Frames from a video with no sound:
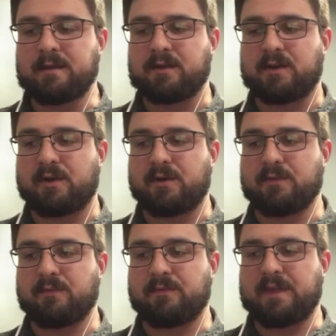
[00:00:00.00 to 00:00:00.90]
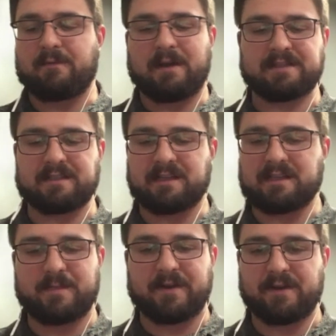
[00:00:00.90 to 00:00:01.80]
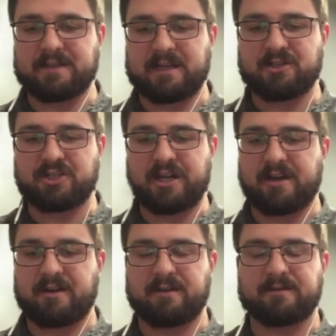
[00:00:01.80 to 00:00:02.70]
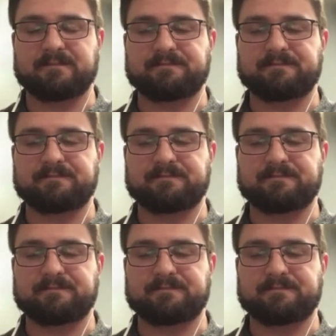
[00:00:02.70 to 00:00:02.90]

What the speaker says: that wrestling experience gets shared.